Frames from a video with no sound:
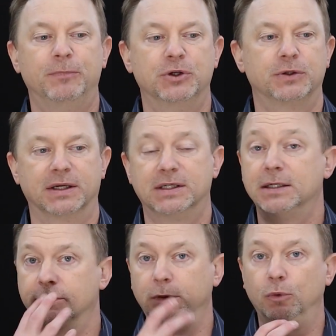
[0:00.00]
just
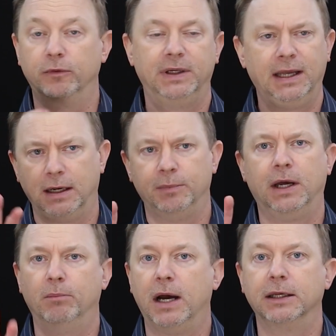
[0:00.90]
excessively move. And again, I'm
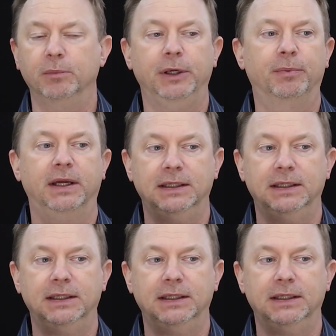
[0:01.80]
not mocking people.